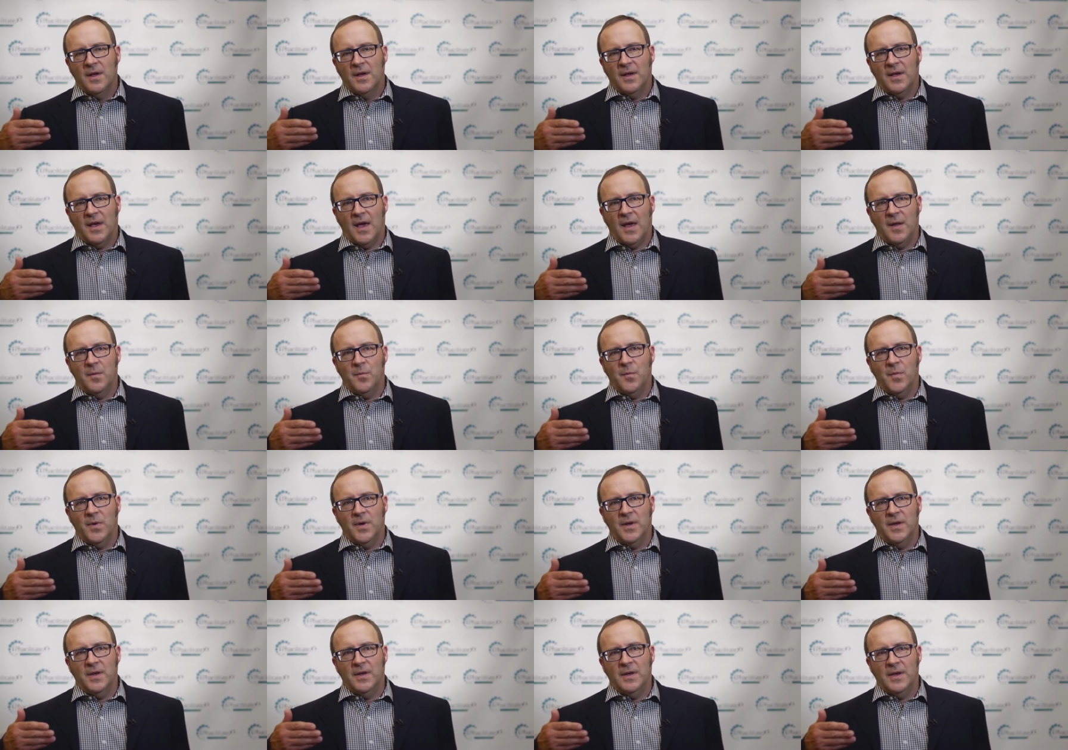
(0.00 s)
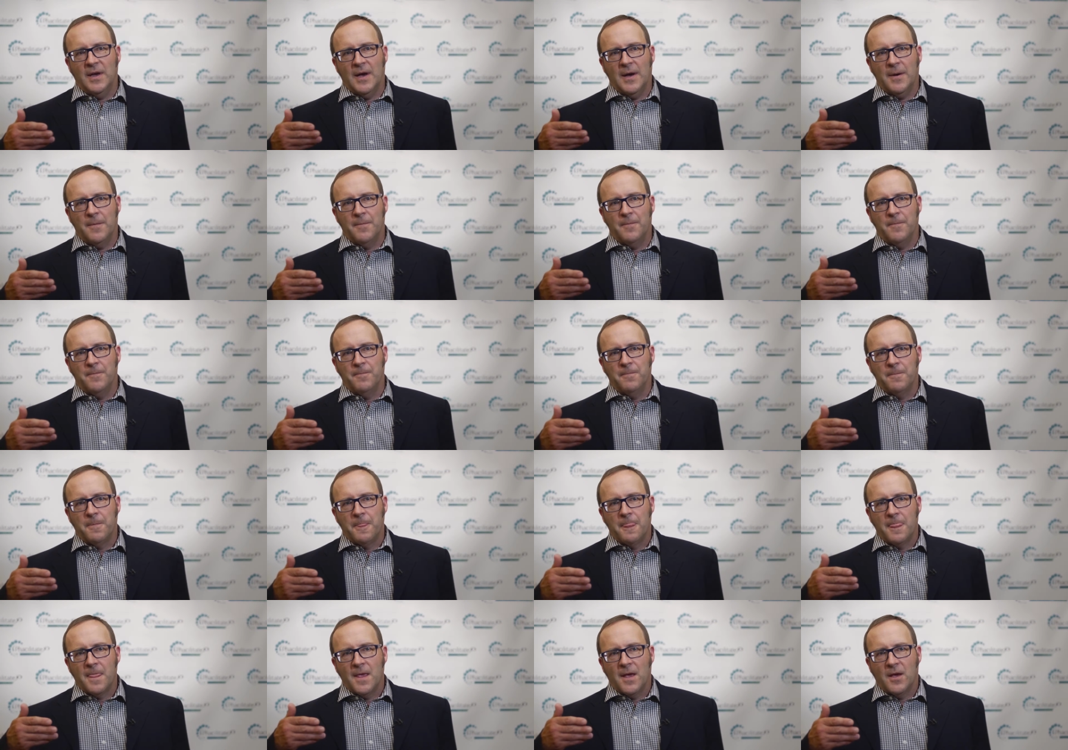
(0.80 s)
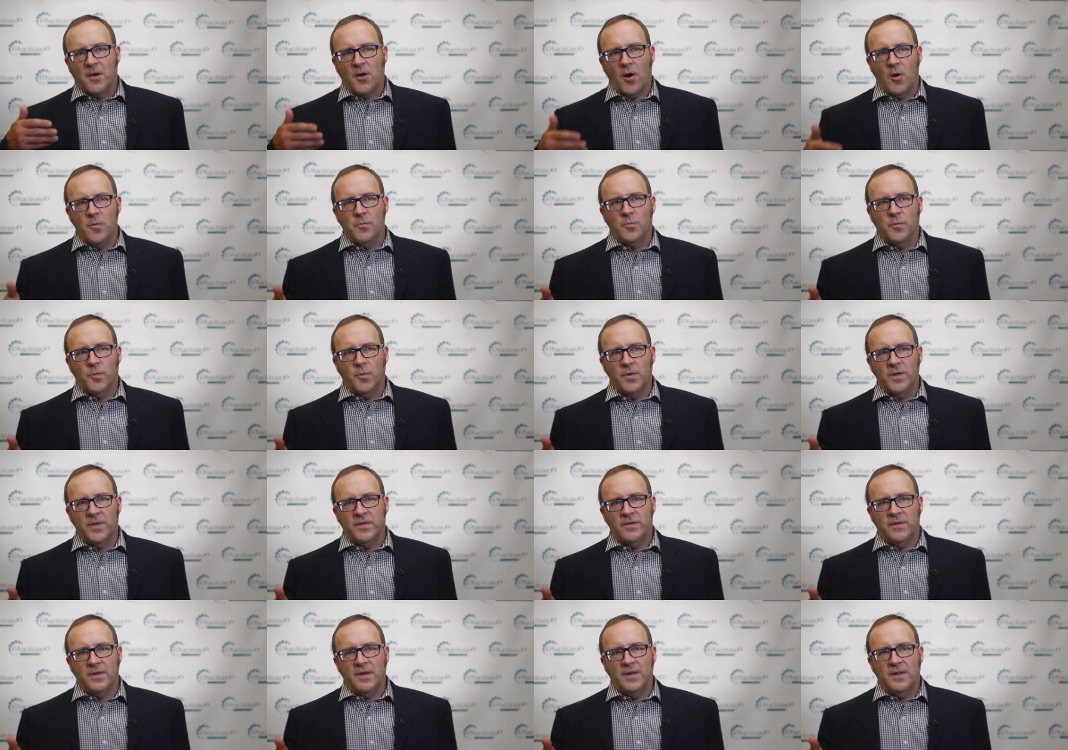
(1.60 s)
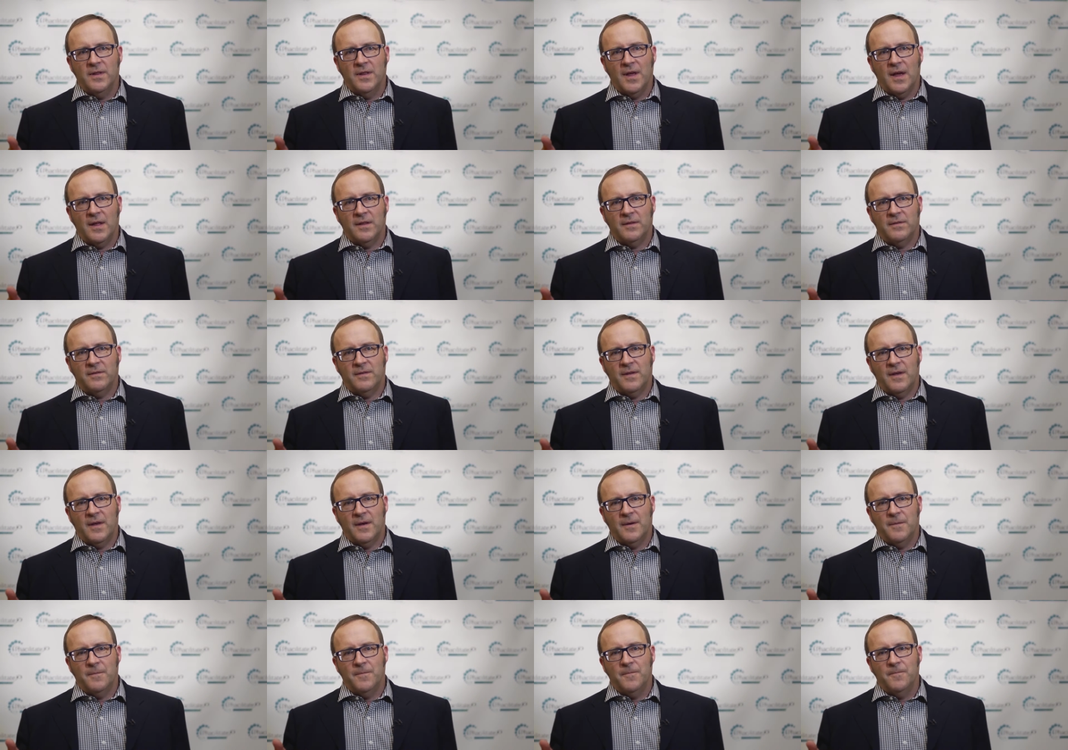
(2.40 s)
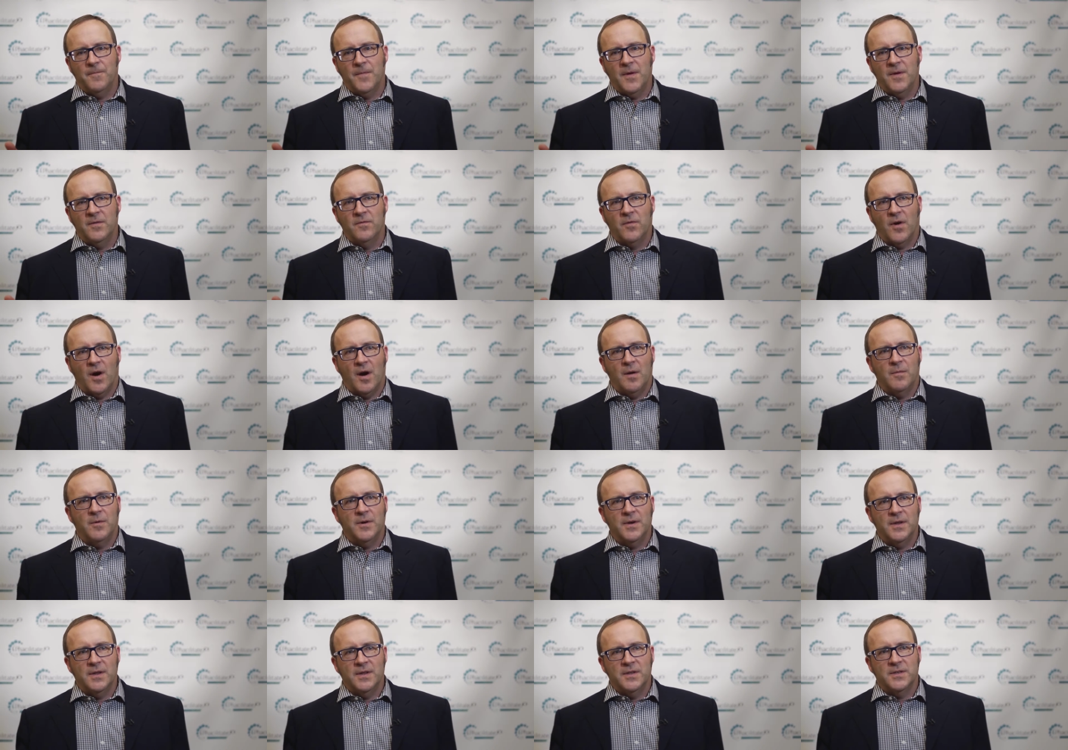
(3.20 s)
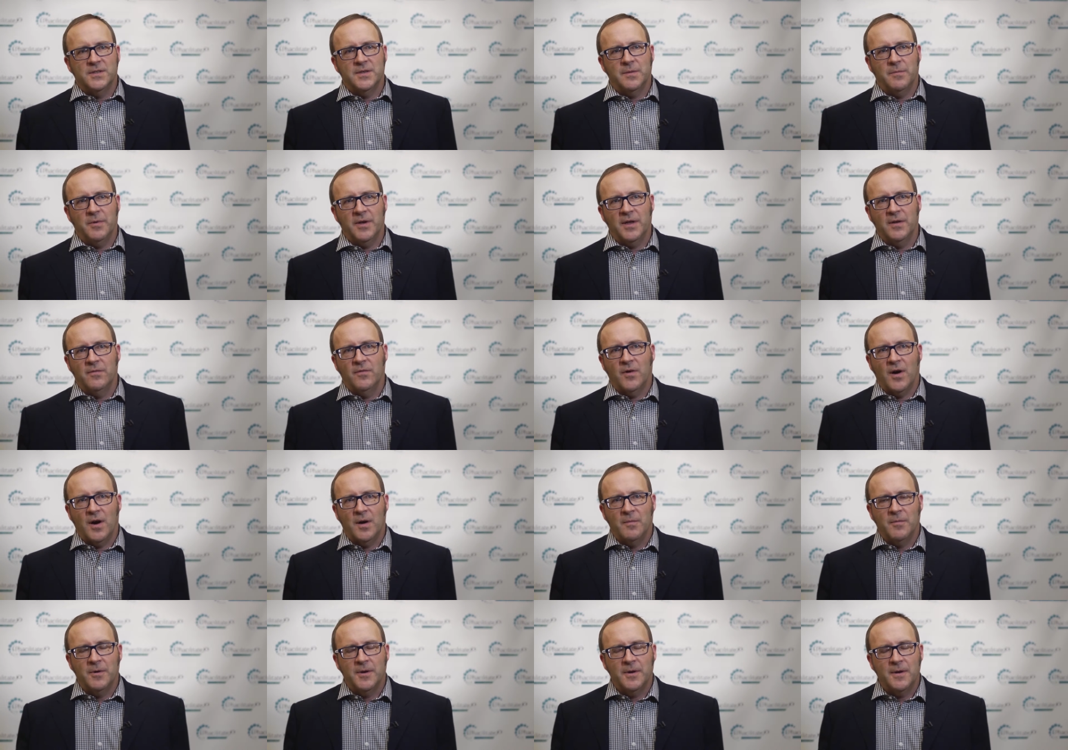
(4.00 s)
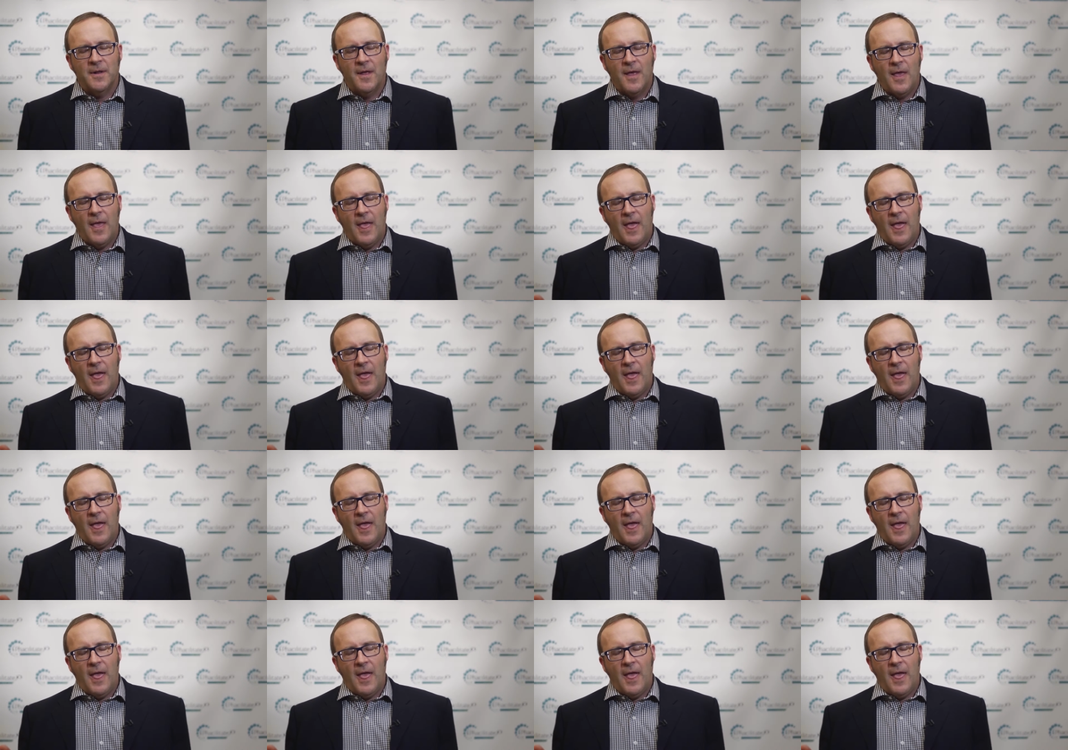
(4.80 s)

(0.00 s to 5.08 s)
can be coped with in that environment, in the shipping environment.